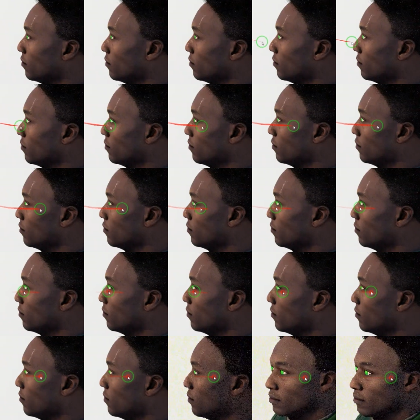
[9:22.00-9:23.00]

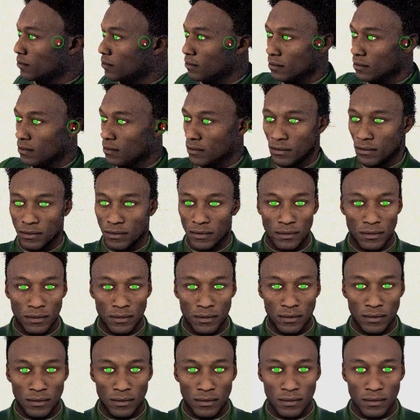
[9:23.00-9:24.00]

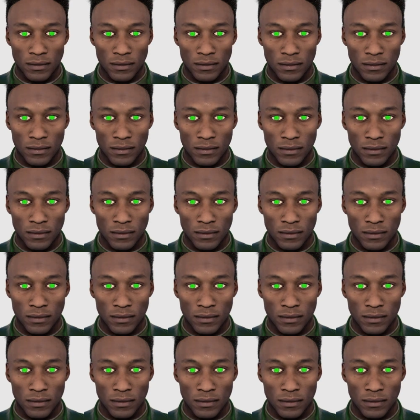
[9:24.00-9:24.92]
Nothing is said.